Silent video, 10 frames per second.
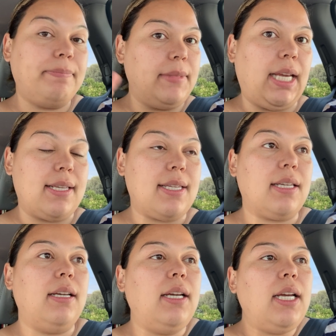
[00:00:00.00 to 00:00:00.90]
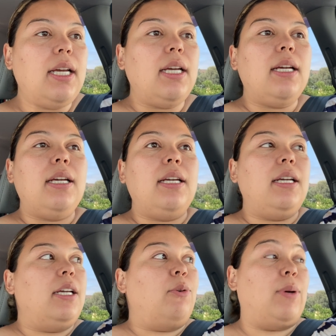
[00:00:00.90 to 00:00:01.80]
Yes.
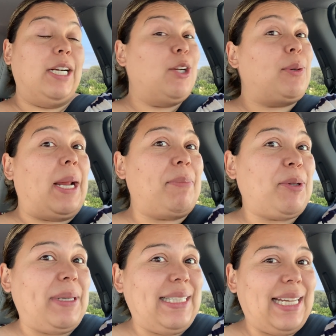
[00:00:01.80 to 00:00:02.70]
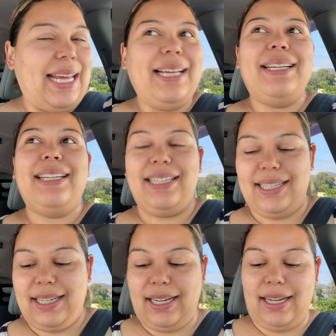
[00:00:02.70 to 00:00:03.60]
Want to know what I'm doing today?
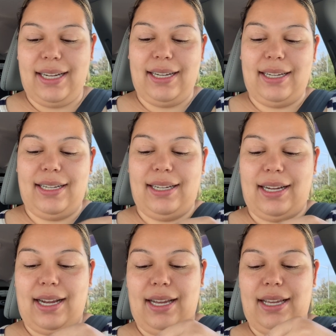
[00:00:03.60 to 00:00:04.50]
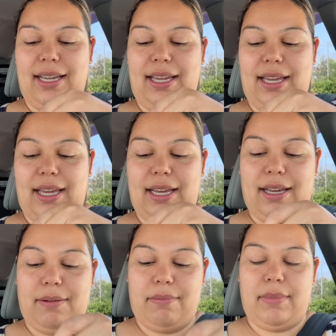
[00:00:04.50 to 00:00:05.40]
I
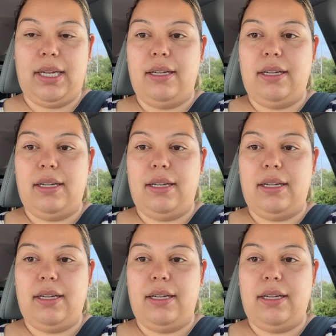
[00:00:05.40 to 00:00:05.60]
am